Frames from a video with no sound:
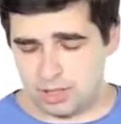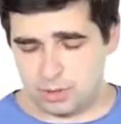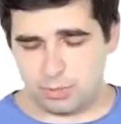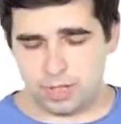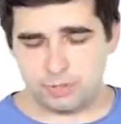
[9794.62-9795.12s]

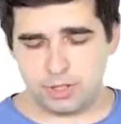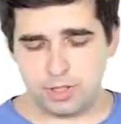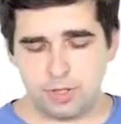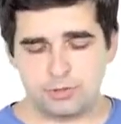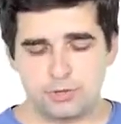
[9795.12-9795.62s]
When we
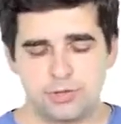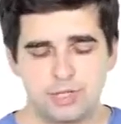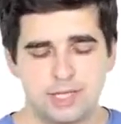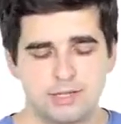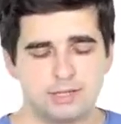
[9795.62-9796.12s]
go to the
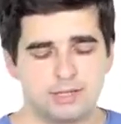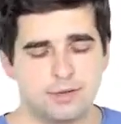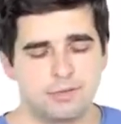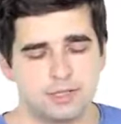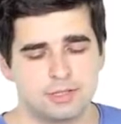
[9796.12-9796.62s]
next
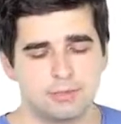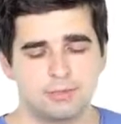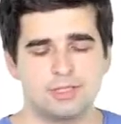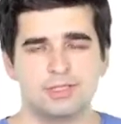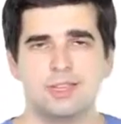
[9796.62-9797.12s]
suffix,
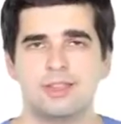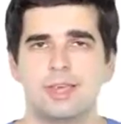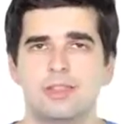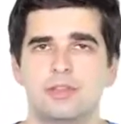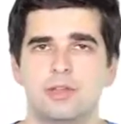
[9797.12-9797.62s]
we see
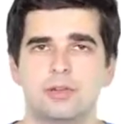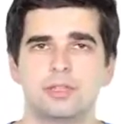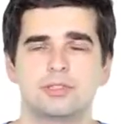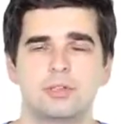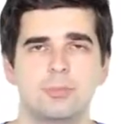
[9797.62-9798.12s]
that the
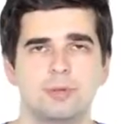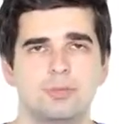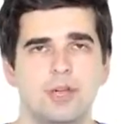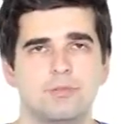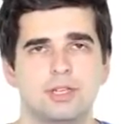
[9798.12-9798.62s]
longest common
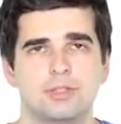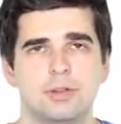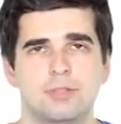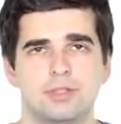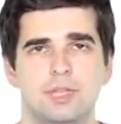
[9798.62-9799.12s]
prefix
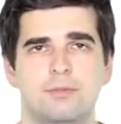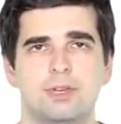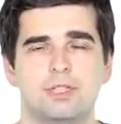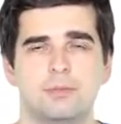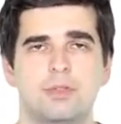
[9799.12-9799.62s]
of the
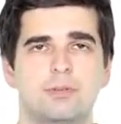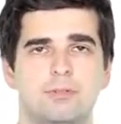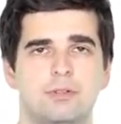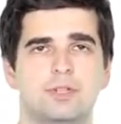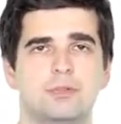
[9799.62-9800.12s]
suffix with the
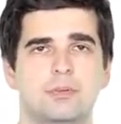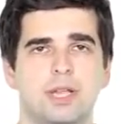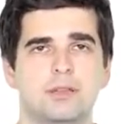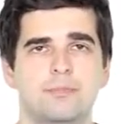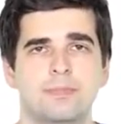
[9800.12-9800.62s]
previous
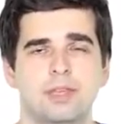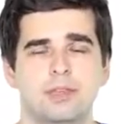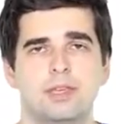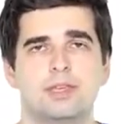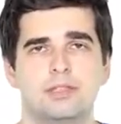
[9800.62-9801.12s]
one
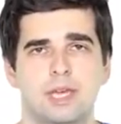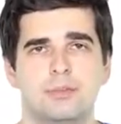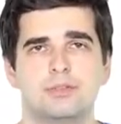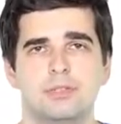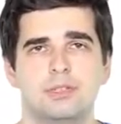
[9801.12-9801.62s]
is
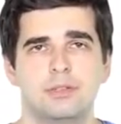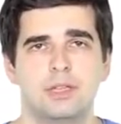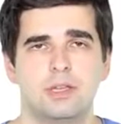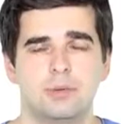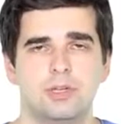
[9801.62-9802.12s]
empty,
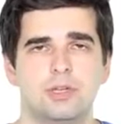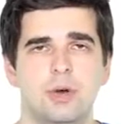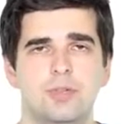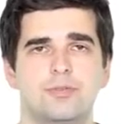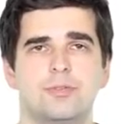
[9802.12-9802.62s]
we
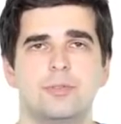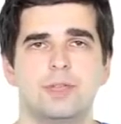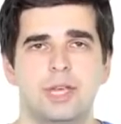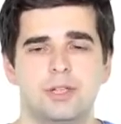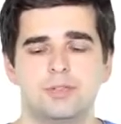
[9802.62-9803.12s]
know that from
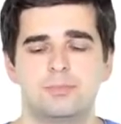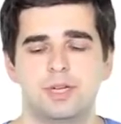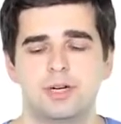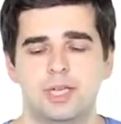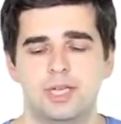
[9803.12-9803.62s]
the
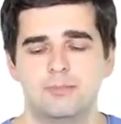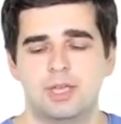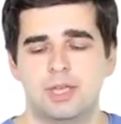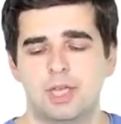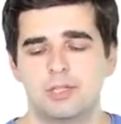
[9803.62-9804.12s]
LCP array,
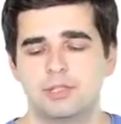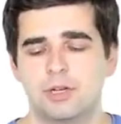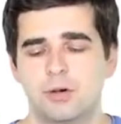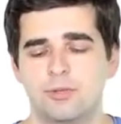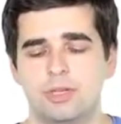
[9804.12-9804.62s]
and
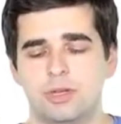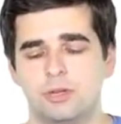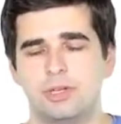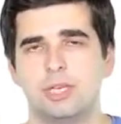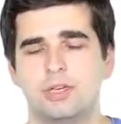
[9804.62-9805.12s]
so the
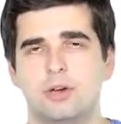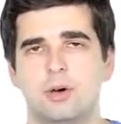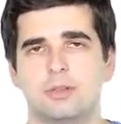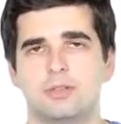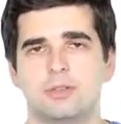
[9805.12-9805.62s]
only
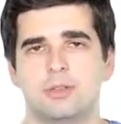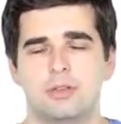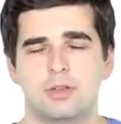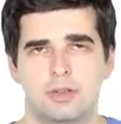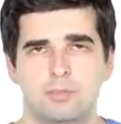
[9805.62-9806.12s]
common
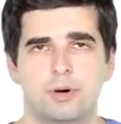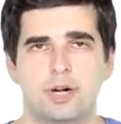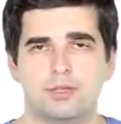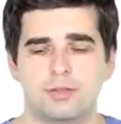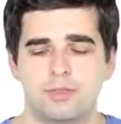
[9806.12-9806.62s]

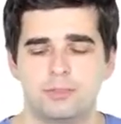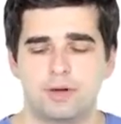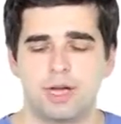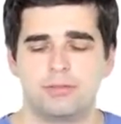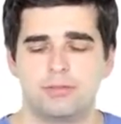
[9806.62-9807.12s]
part of the
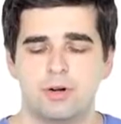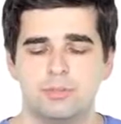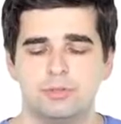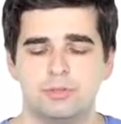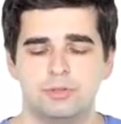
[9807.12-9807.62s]
path
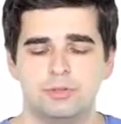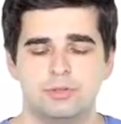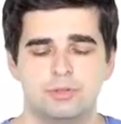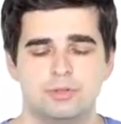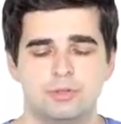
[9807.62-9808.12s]
from
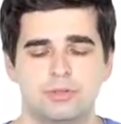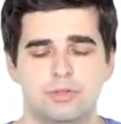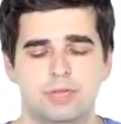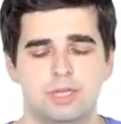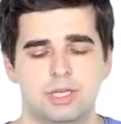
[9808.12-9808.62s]
root to
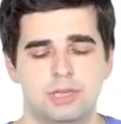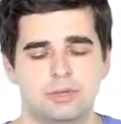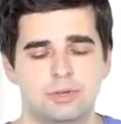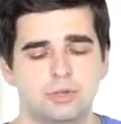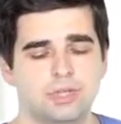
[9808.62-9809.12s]
the
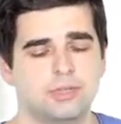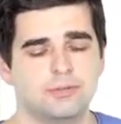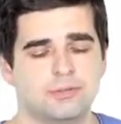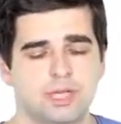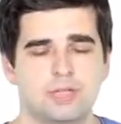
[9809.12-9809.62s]
new
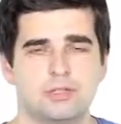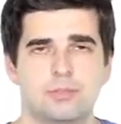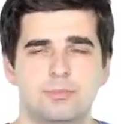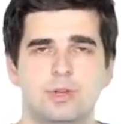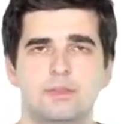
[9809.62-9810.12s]
leaf and to
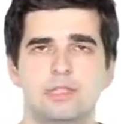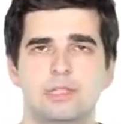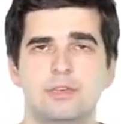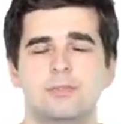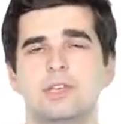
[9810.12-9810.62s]
the previous
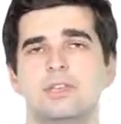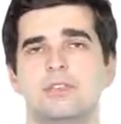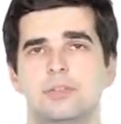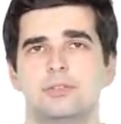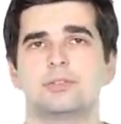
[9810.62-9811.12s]
leaf is
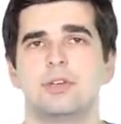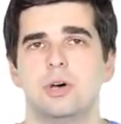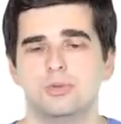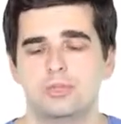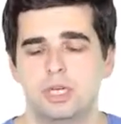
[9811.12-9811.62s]
the root
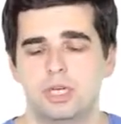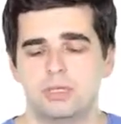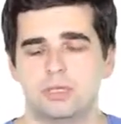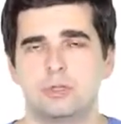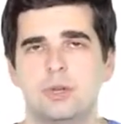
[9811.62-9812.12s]
node.
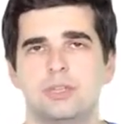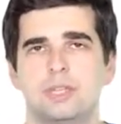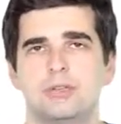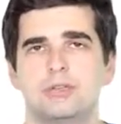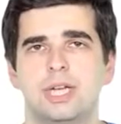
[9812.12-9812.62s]
So we don't
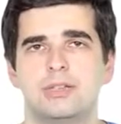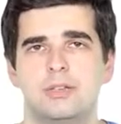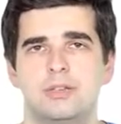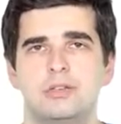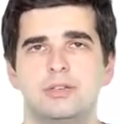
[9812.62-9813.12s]
need to create
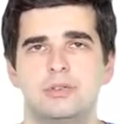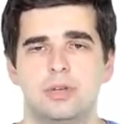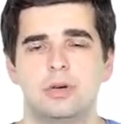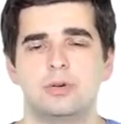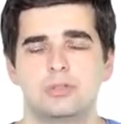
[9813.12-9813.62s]
any new
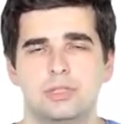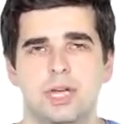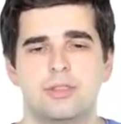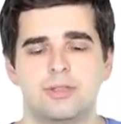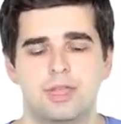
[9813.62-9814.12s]
nodes
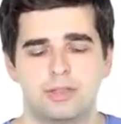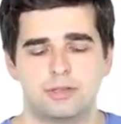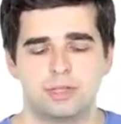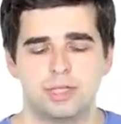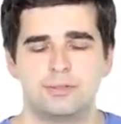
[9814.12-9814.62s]
other than the
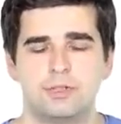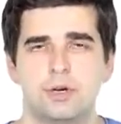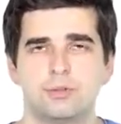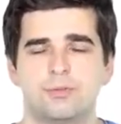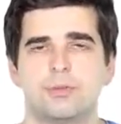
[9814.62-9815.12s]
leaf
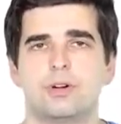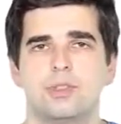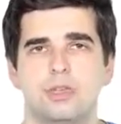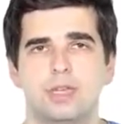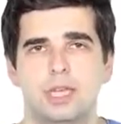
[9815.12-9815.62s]
node for
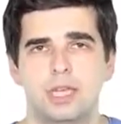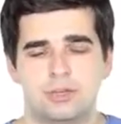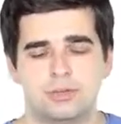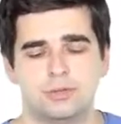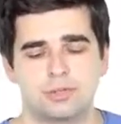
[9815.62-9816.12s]
the
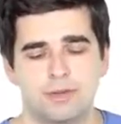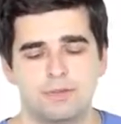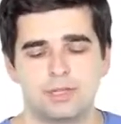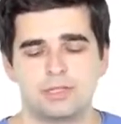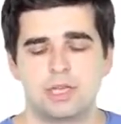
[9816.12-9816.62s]
new
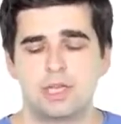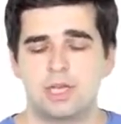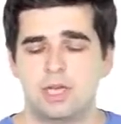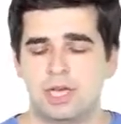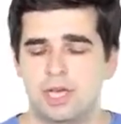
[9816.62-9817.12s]
suffix,
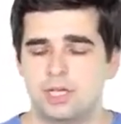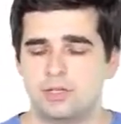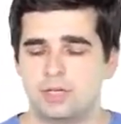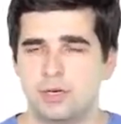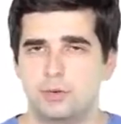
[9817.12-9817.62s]

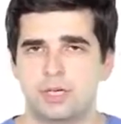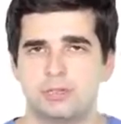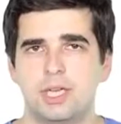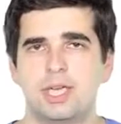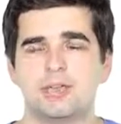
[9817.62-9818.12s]
and we
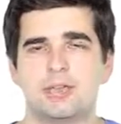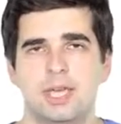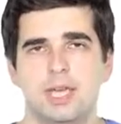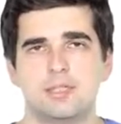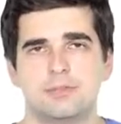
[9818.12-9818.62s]
create an
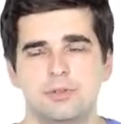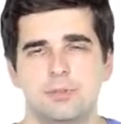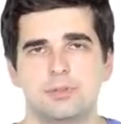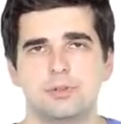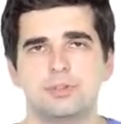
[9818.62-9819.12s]
edge
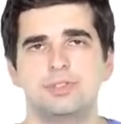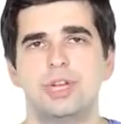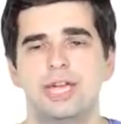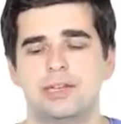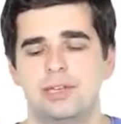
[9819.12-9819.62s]
from root
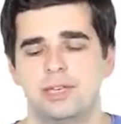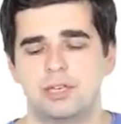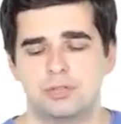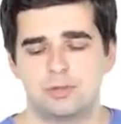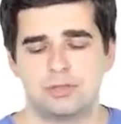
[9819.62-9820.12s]
directly
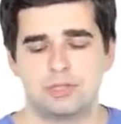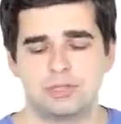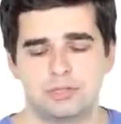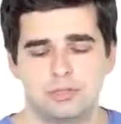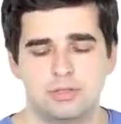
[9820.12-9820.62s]
to
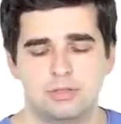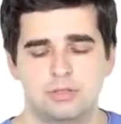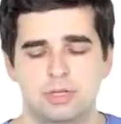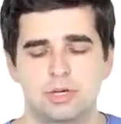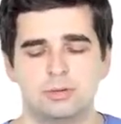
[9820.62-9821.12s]
this new
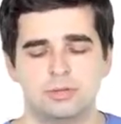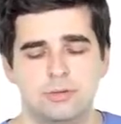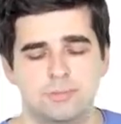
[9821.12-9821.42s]
node,